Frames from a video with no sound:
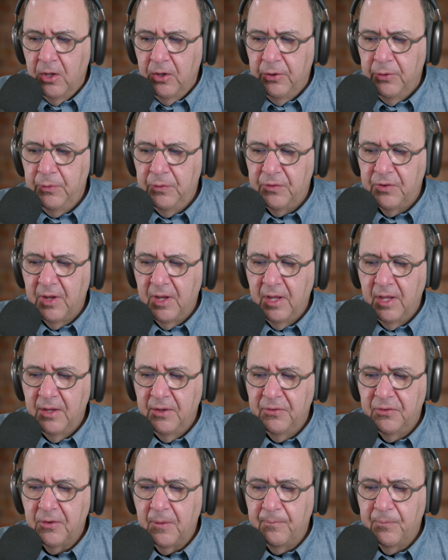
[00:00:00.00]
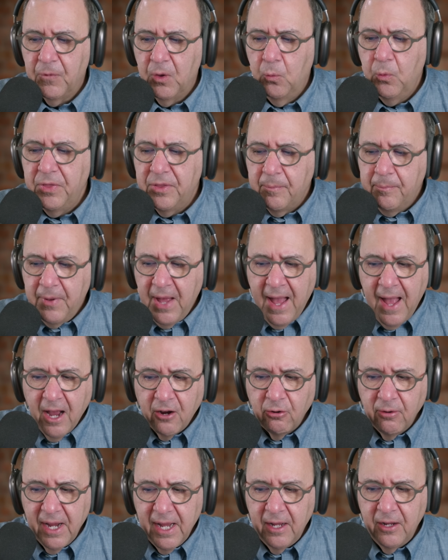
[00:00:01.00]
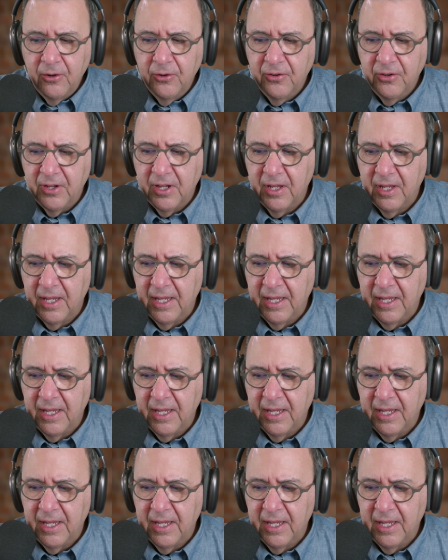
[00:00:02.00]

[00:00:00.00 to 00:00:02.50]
who says, with a background